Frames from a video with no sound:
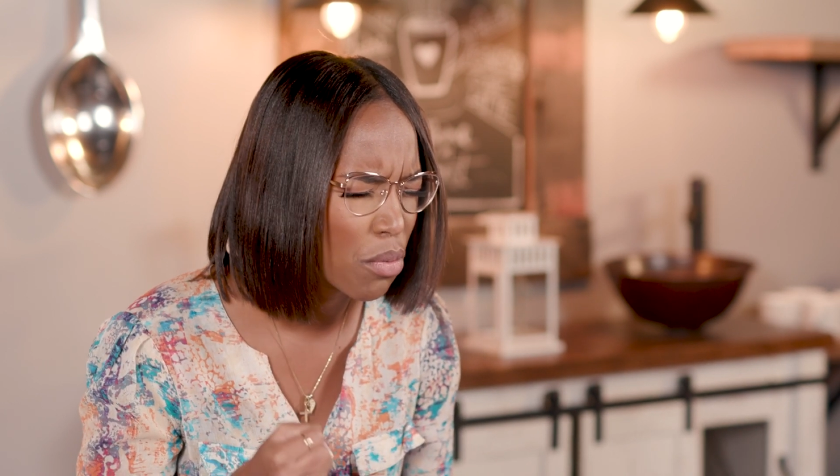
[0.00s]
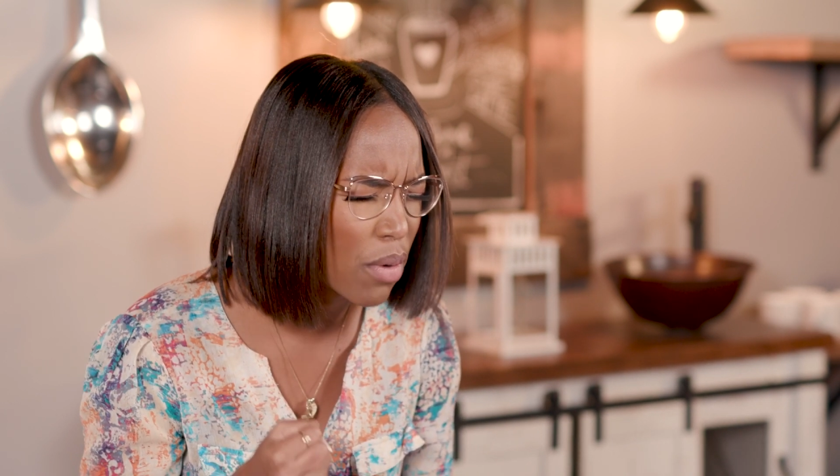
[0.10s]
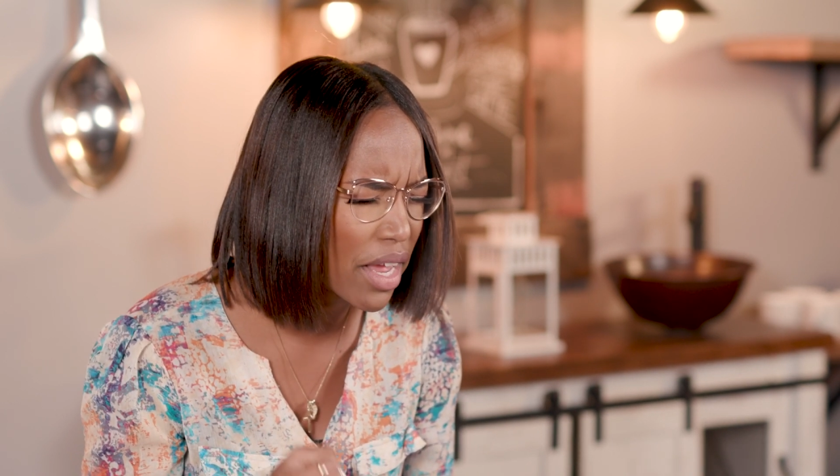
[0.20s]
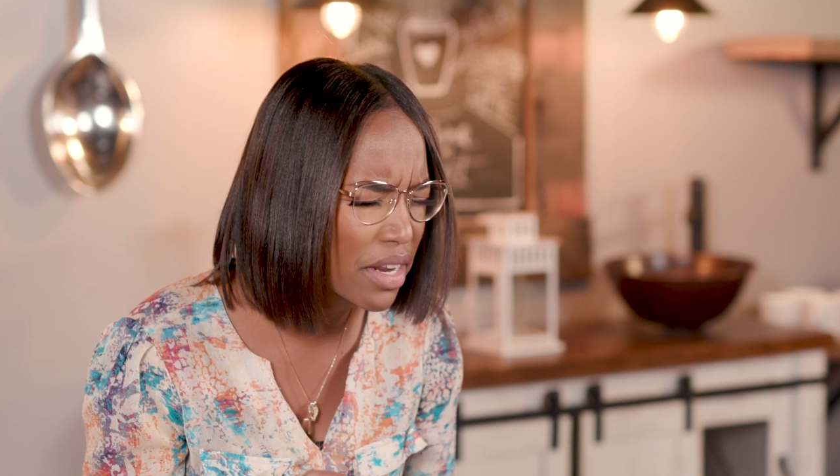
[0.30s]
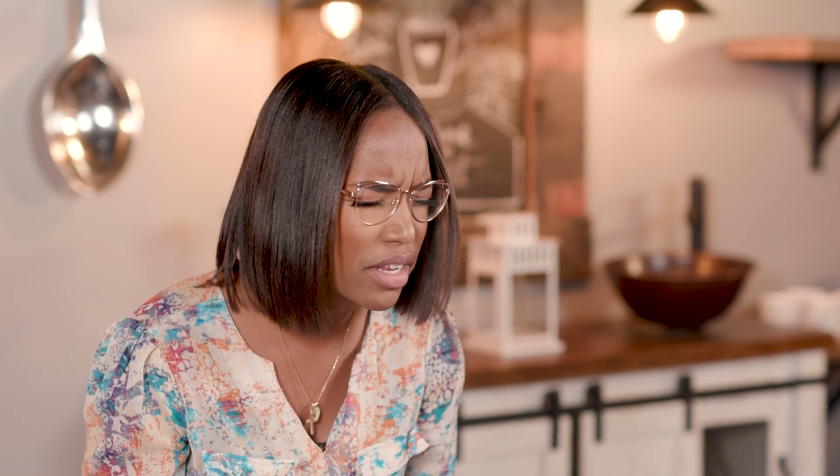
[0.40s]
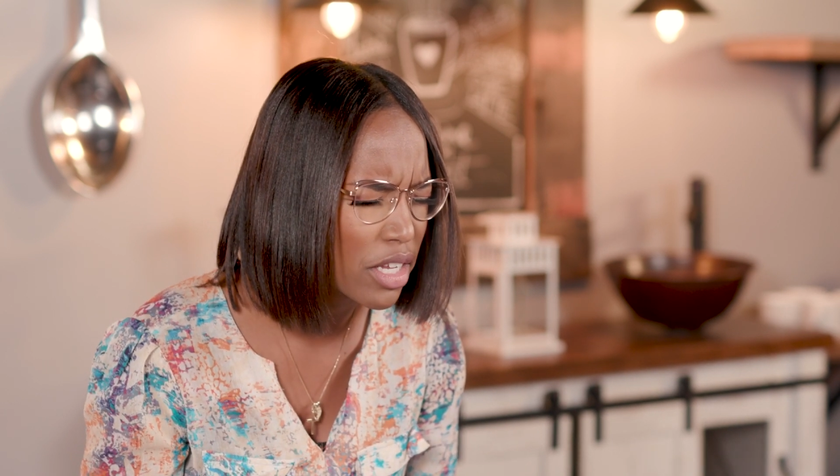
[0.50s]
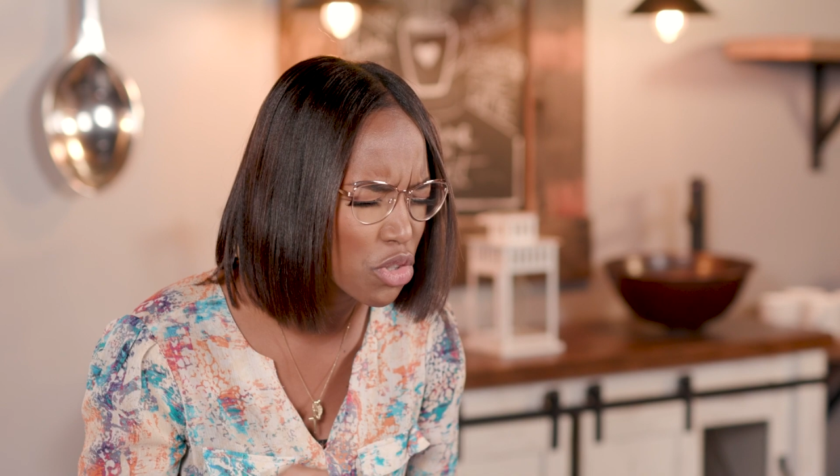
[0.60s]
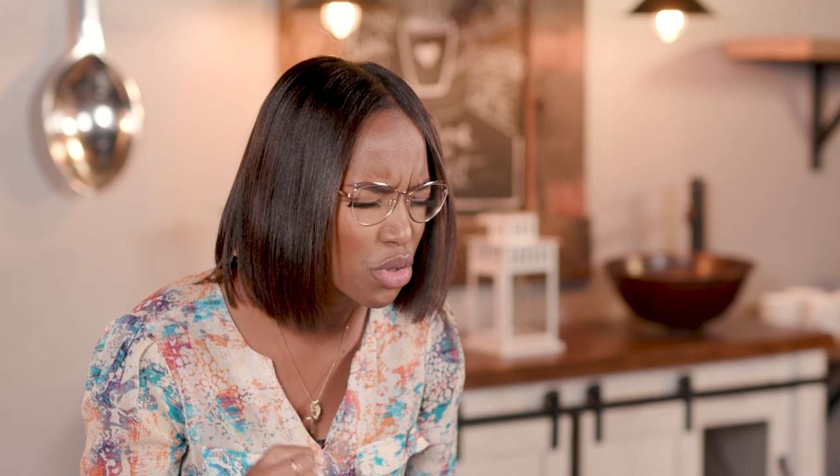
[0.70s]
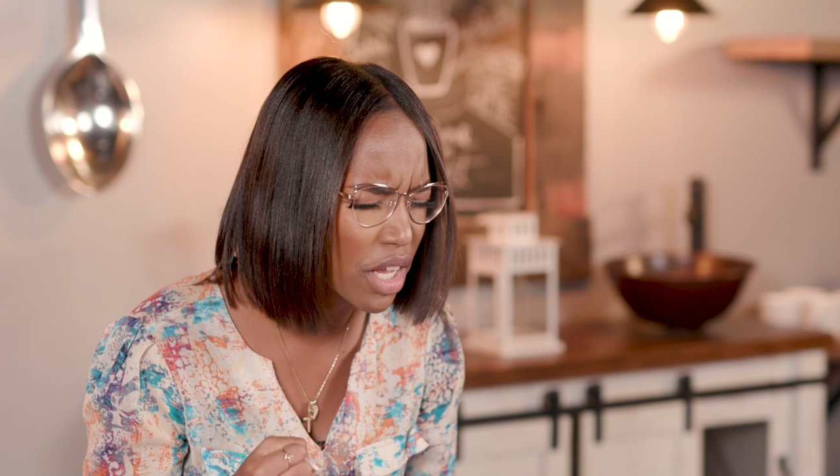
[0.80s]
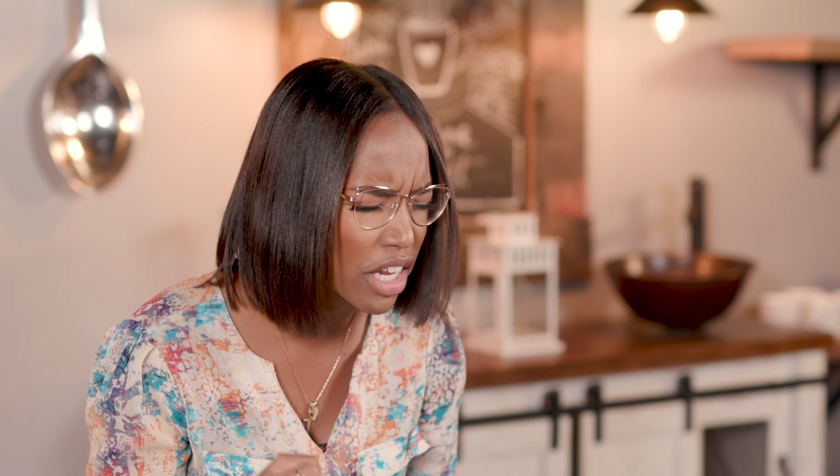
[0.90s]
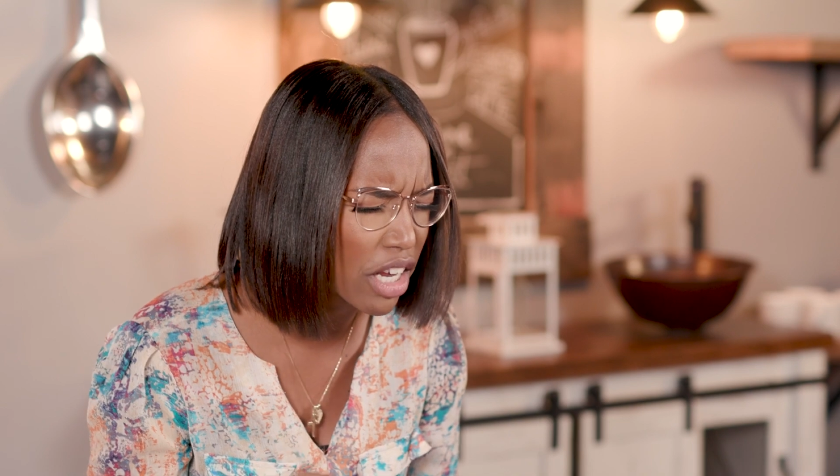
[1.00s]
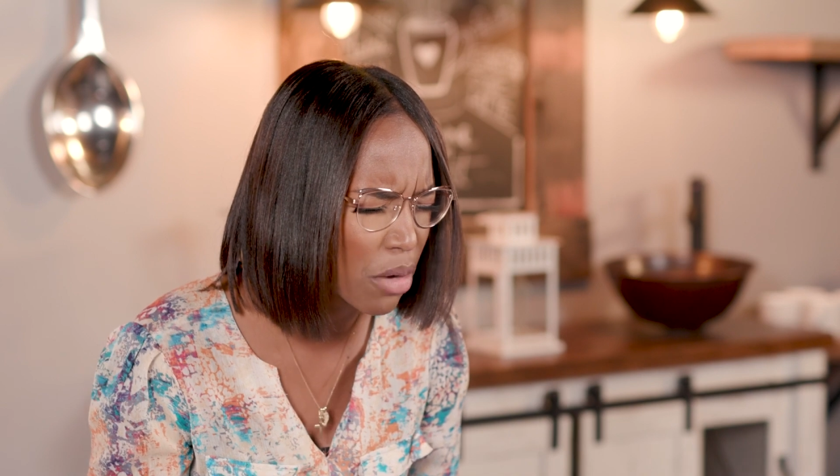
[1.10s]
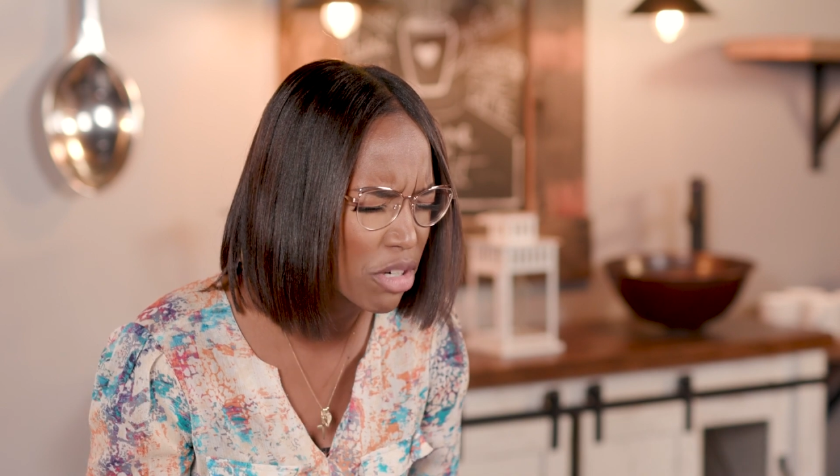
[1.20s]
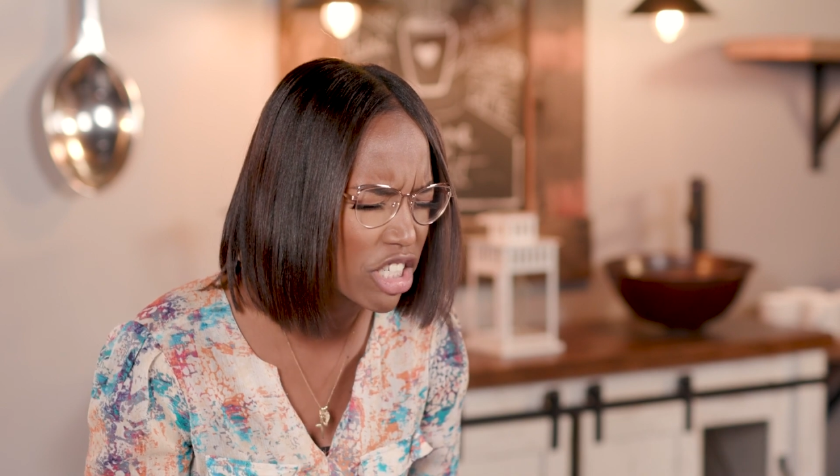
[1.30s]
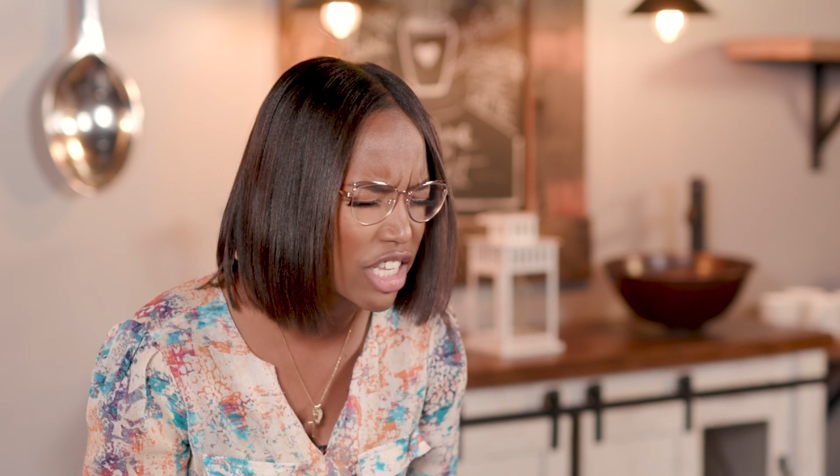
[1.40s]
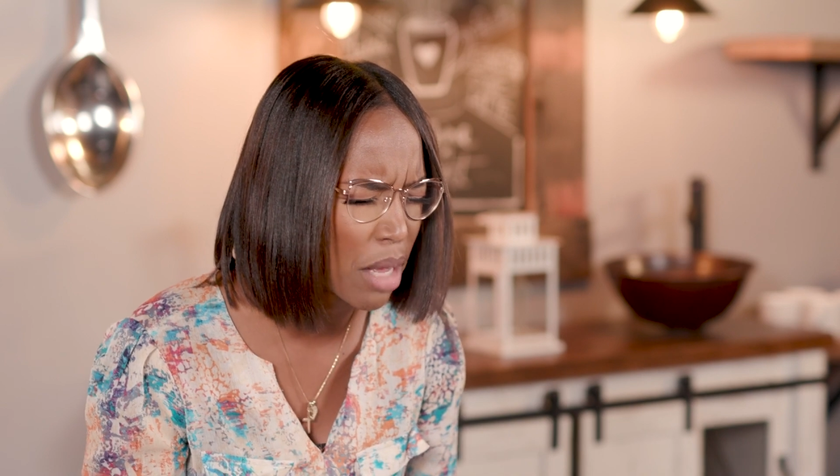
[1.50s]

ready to encourage